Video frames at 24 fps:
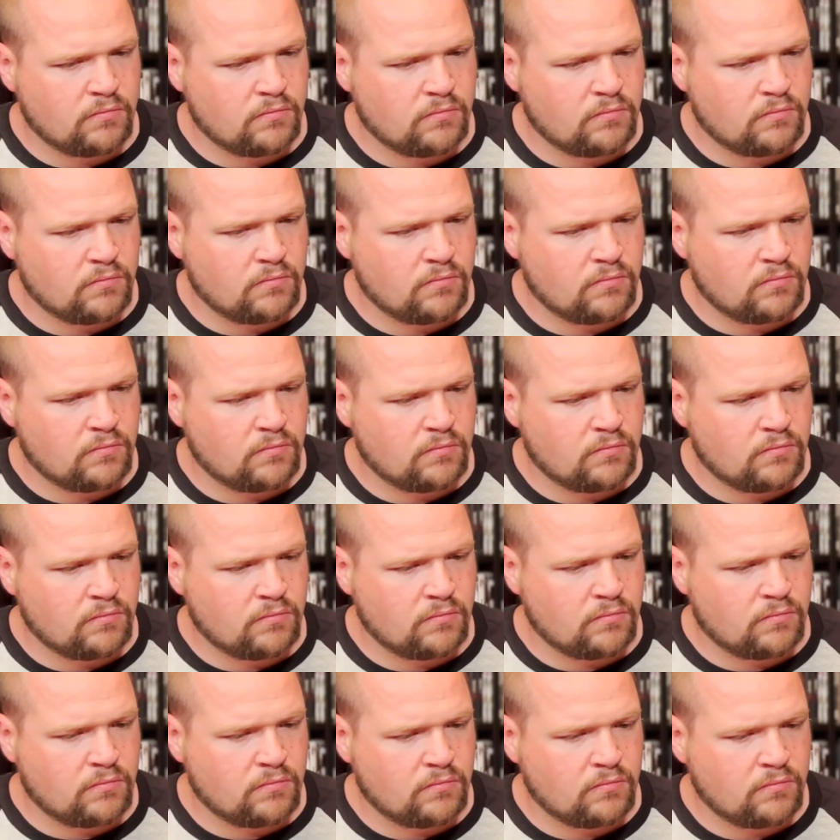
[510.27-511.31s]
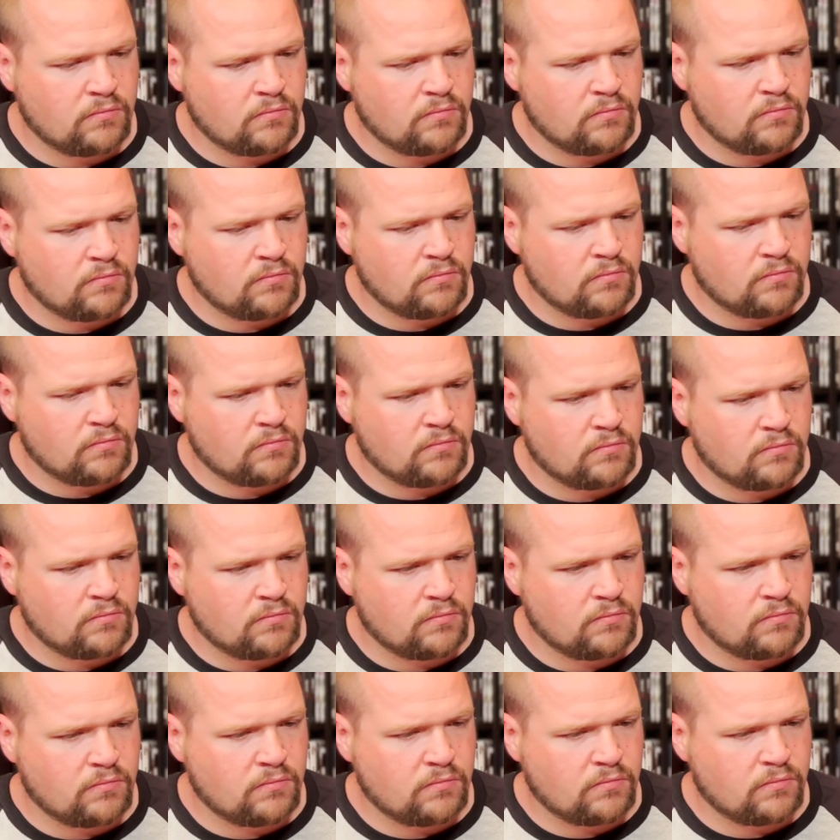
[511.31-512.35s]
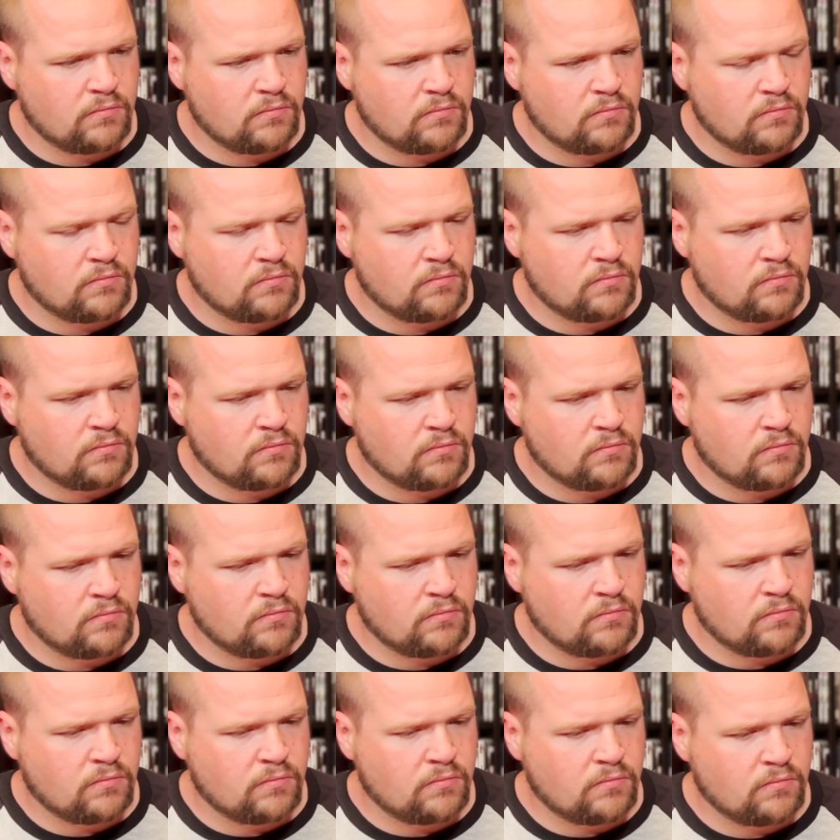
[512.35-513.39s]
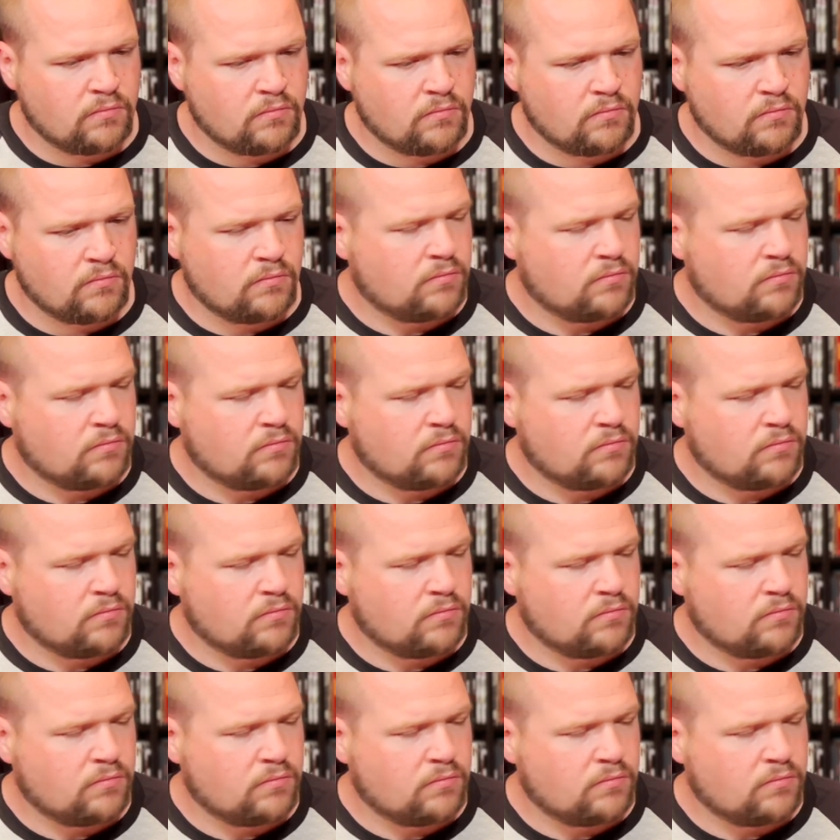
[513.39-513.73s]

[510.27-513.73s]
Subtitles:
No words are spoken by the person on screen.